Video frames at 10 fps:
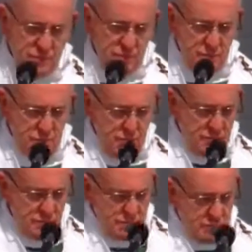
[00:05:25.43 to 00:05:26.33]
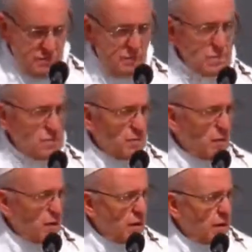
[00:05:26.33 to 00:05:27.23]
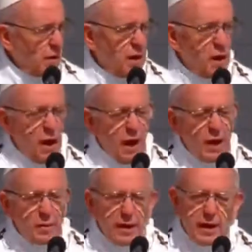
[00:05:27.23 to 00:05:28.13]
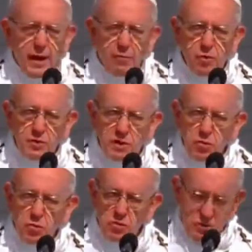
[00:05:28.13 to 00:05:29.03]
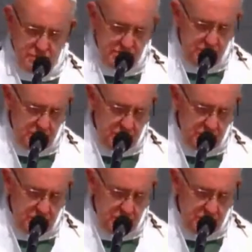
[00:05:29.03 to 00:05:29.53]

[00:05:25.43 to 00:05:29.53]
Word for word: this is a turning point. I think that this is a,